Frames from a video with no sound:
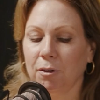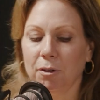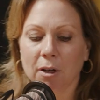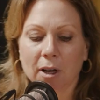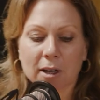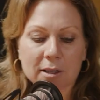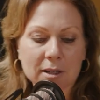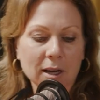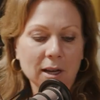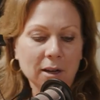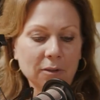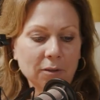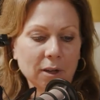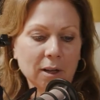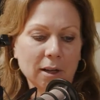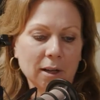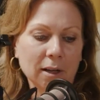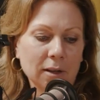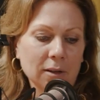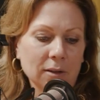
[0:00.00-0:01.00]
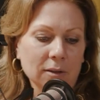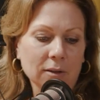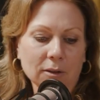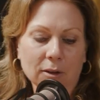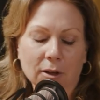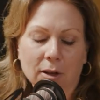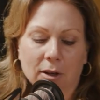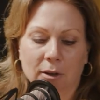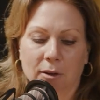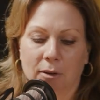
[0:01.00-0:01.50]
guys have a
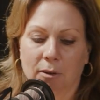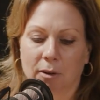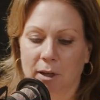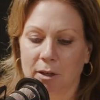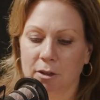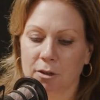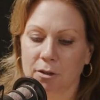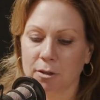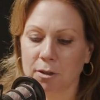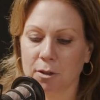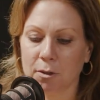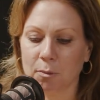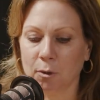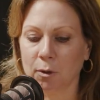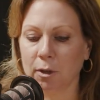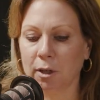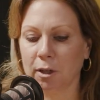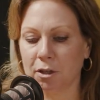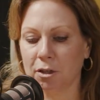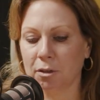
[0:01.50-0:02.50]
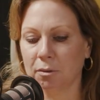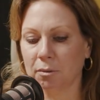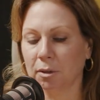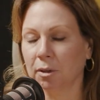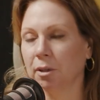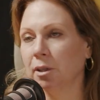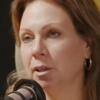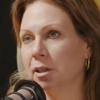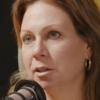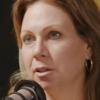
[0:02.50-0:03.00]
low interest mortgage, you
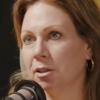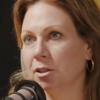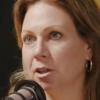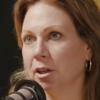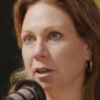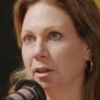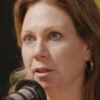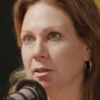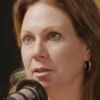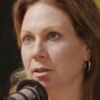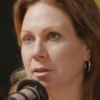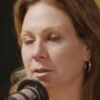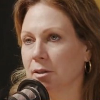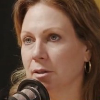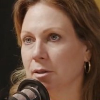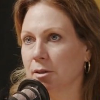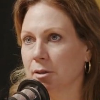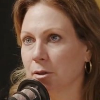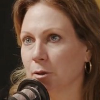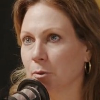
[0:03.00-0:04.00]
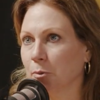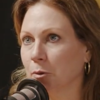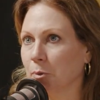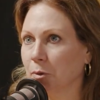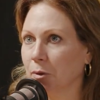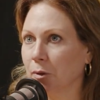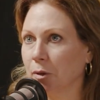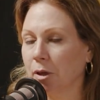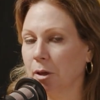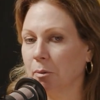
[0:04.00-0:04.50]
really need to check into this
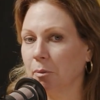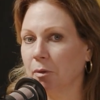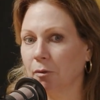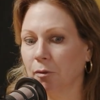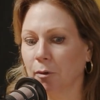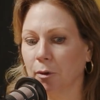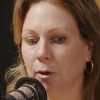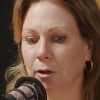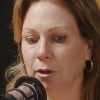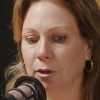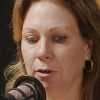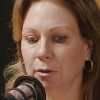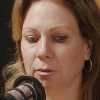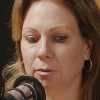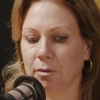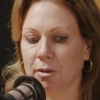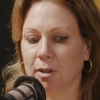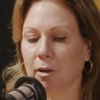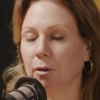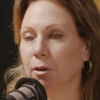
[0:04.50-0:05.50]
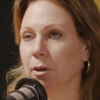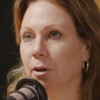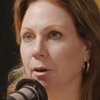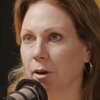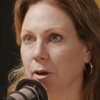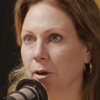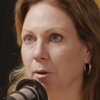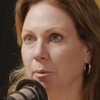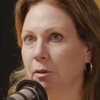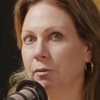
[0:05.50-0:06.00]
assumable thing before you sell your
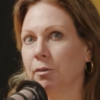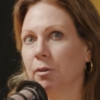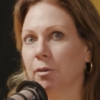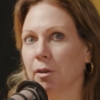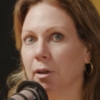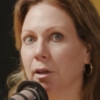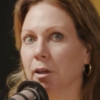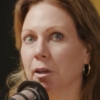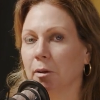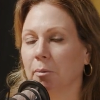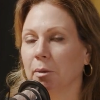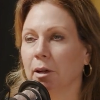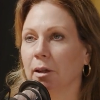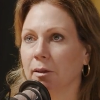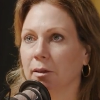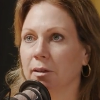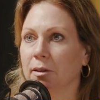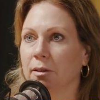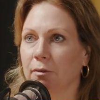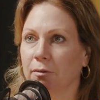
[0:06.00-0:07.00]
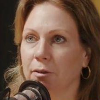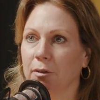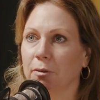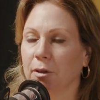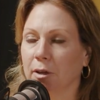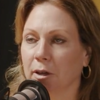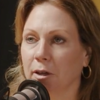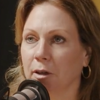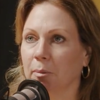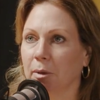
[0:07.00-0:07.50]
home if you're thinking
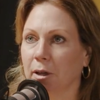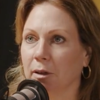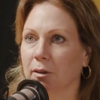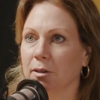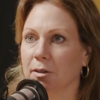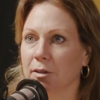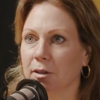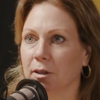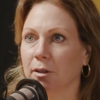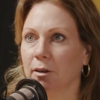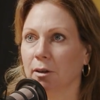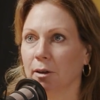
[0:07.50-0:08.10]
about listing your